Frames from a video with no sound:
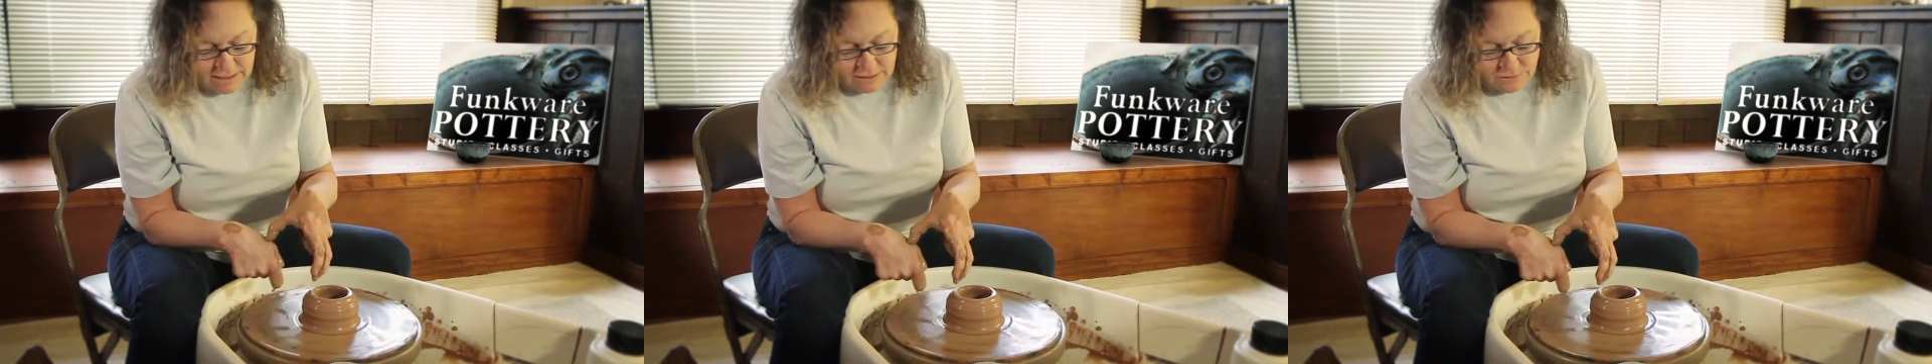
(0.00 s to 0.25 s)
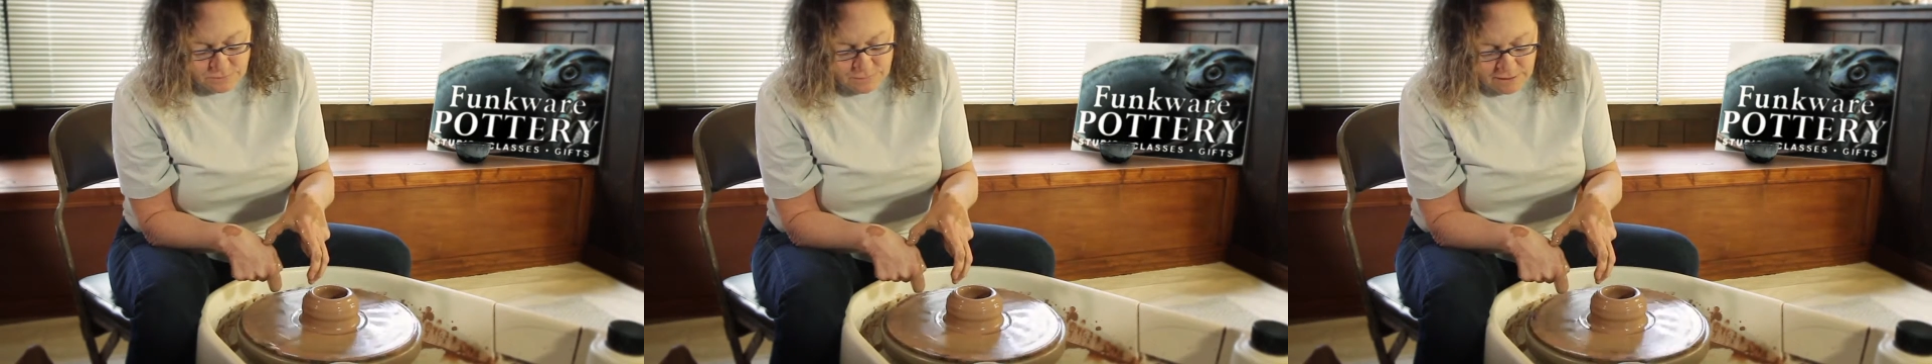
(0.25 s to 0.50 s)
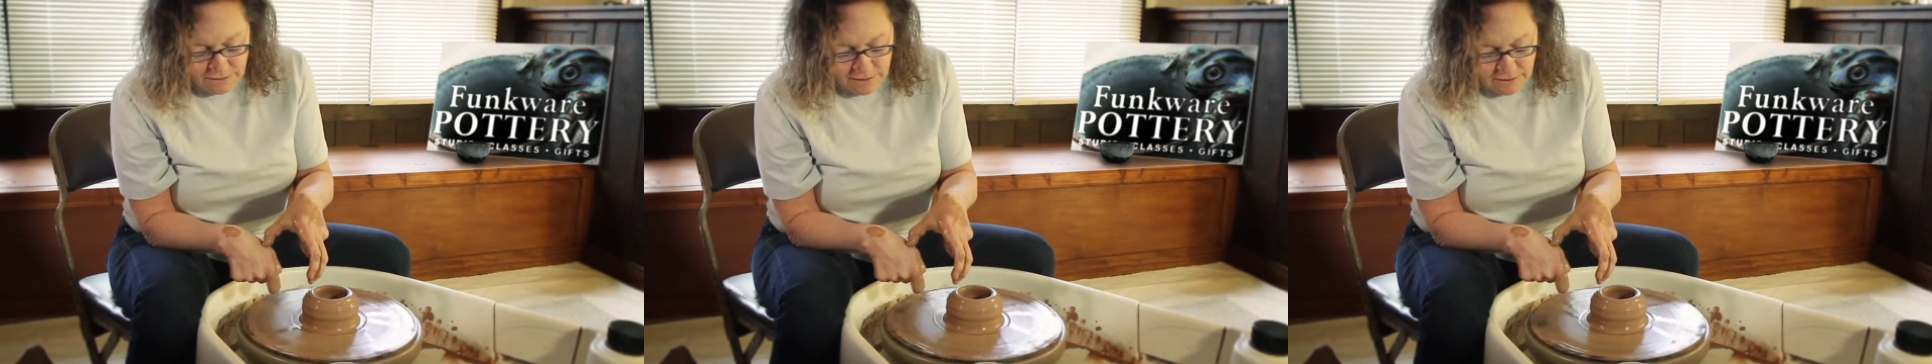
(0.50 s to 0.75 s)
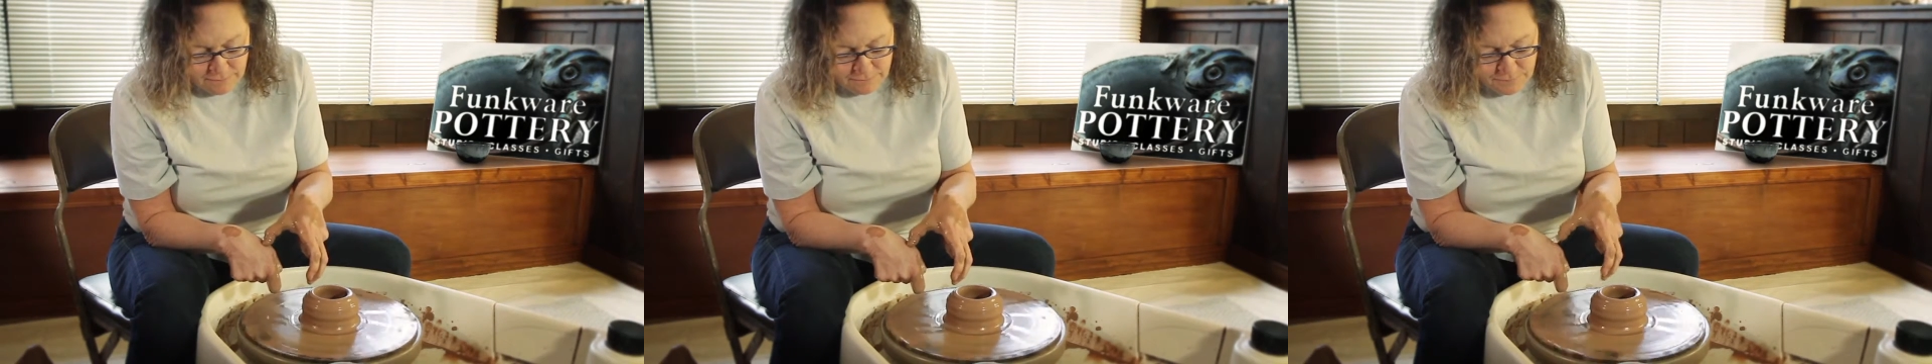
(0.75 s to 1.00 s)
I use my
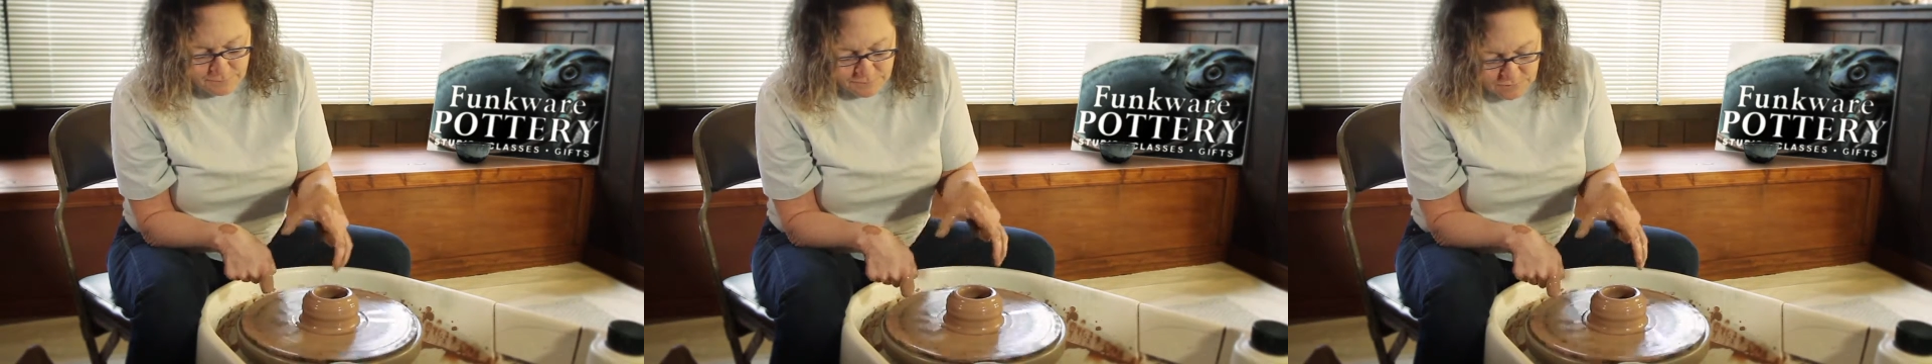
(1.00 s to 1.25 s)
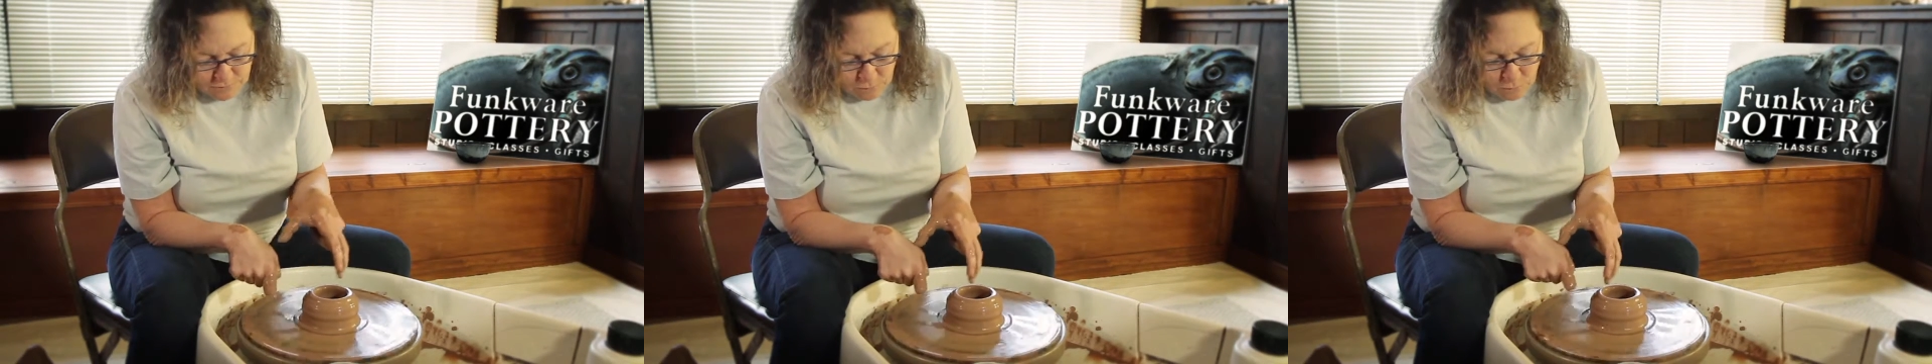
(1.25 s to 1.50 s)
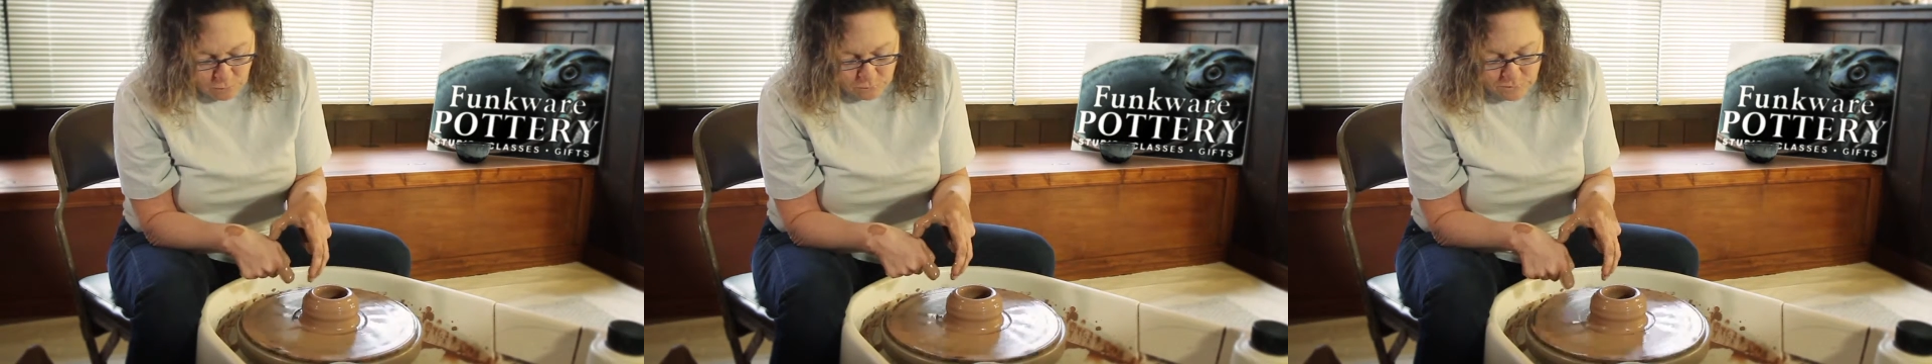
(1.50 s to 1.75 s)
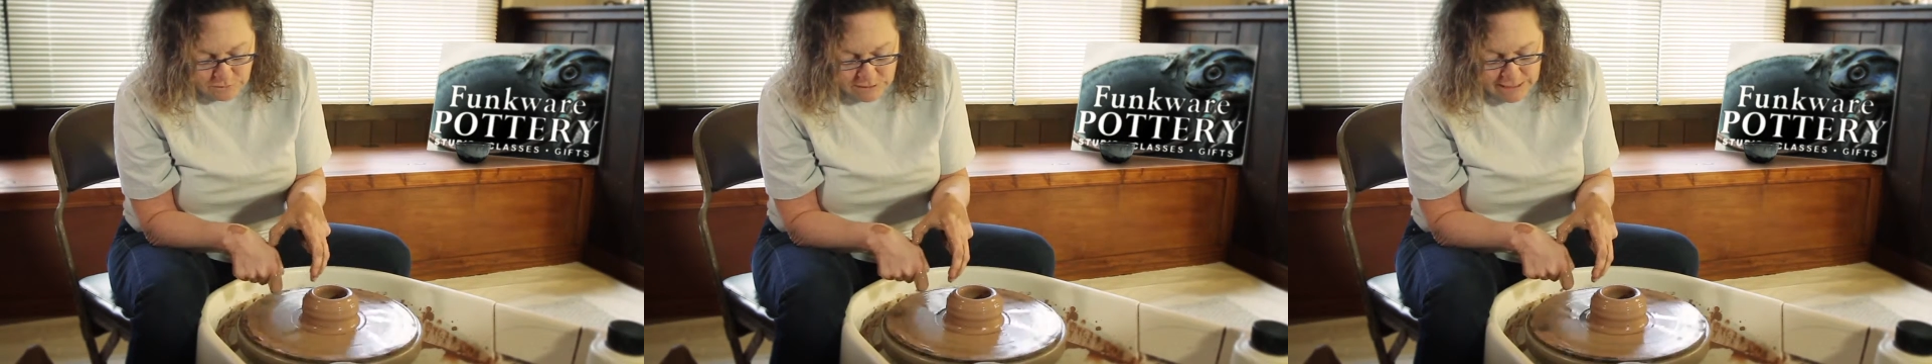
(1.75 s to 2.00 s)
thumb
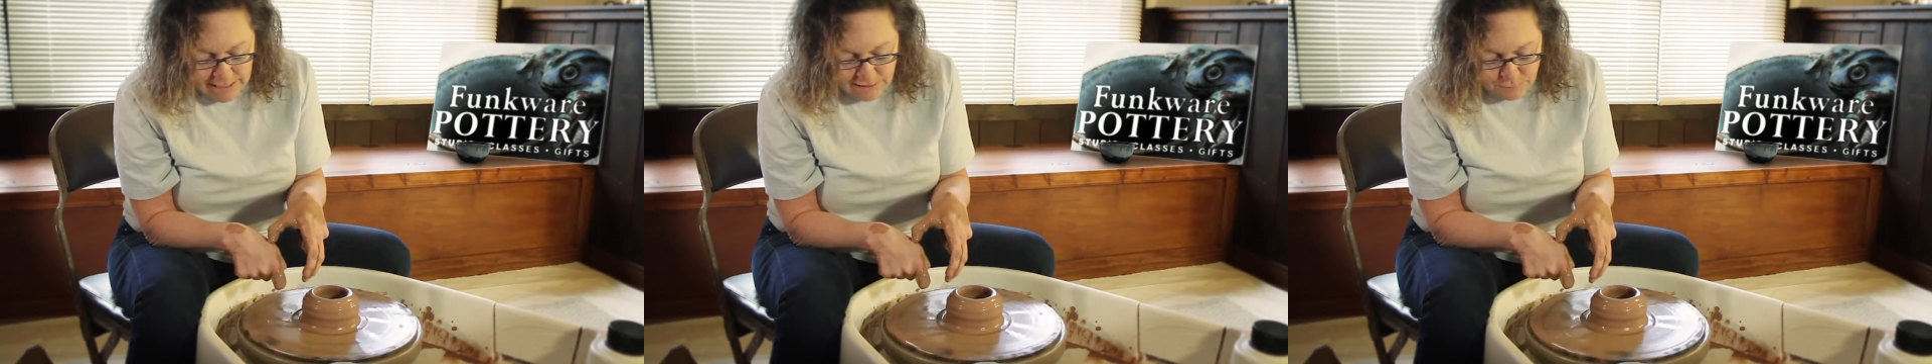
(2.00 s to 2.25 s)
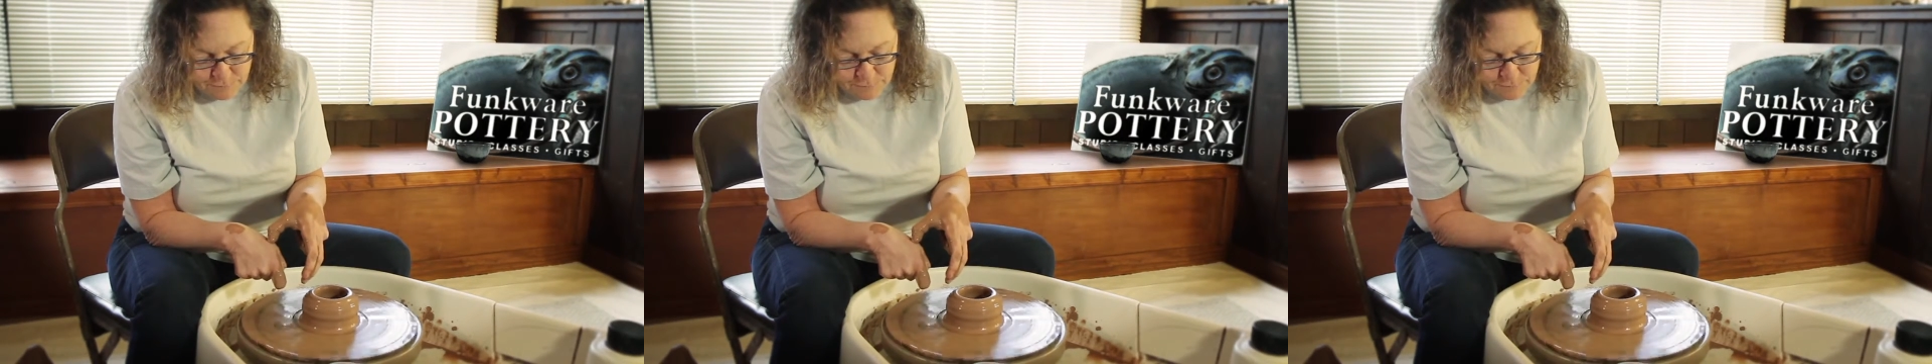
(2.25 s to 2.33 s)
to attach